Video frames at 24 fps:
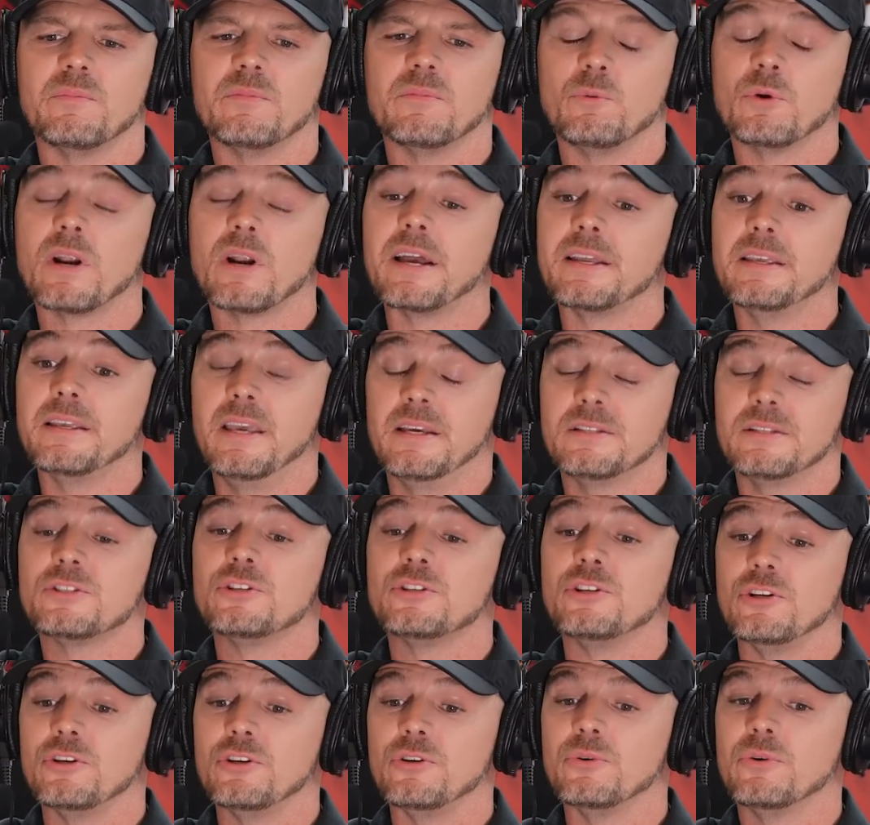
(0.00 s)
what I get
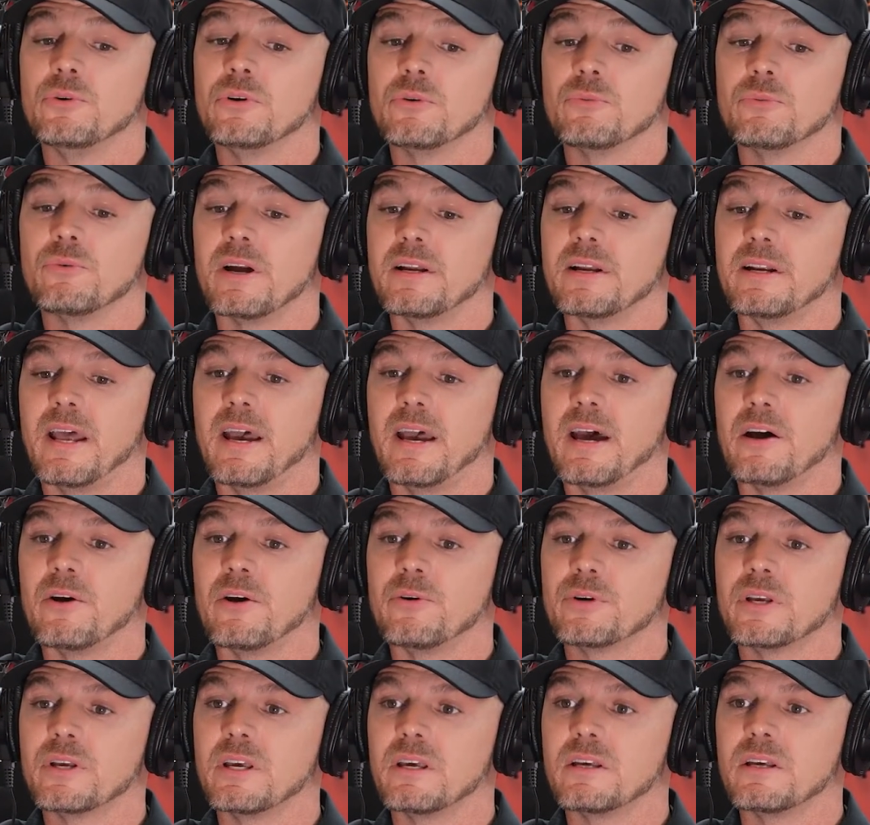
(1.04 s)
to do right
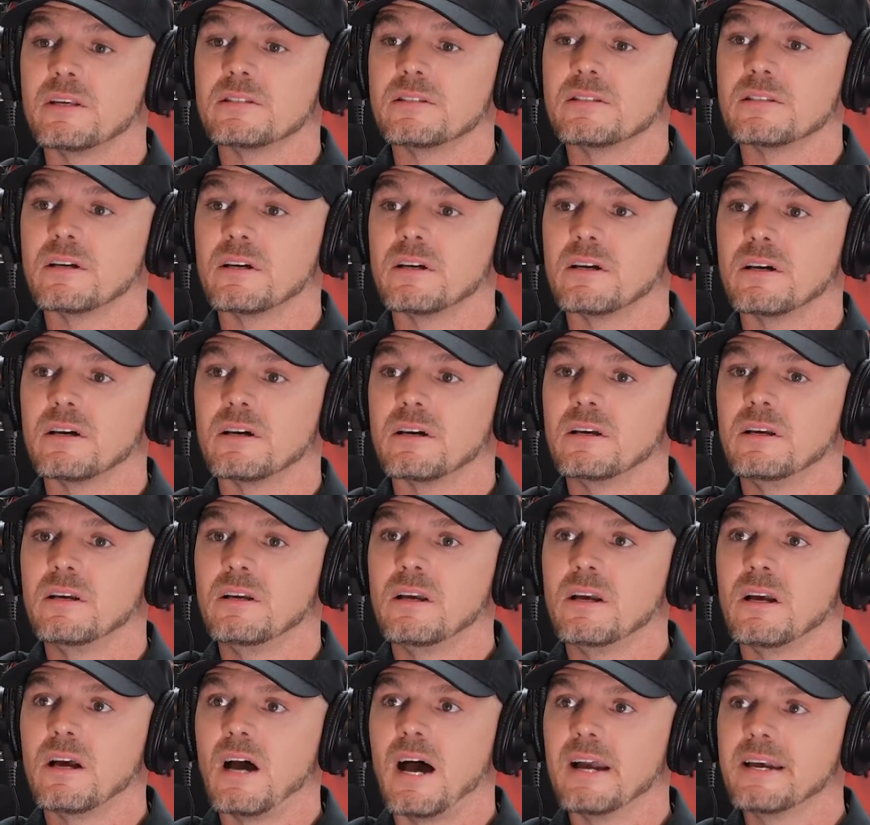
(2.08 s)
now is
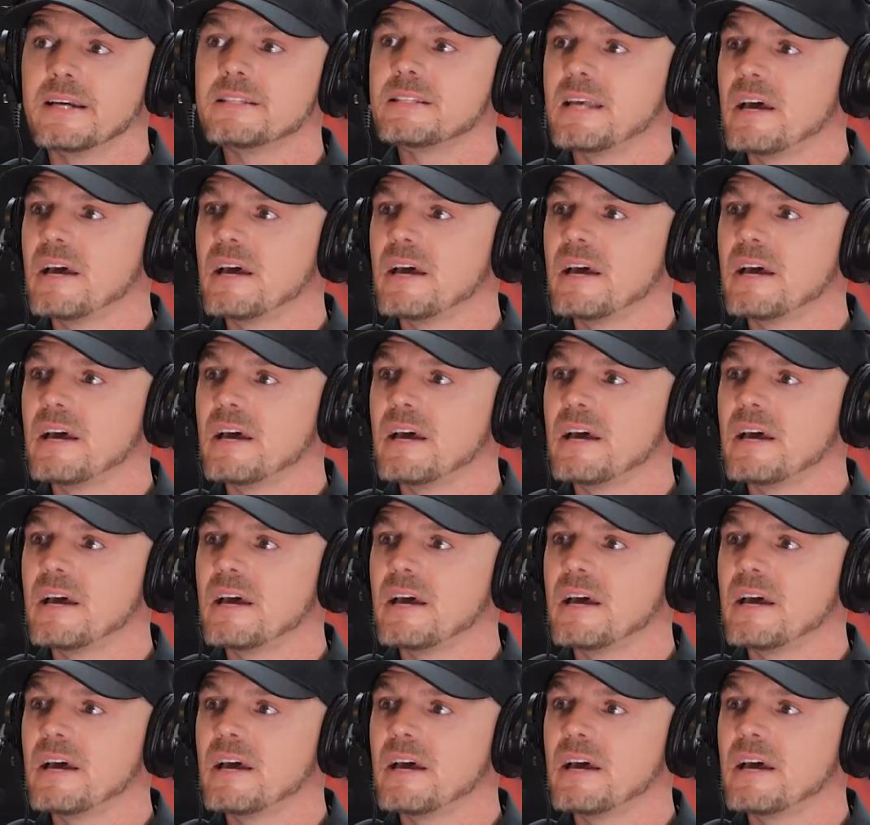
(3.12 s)
I get to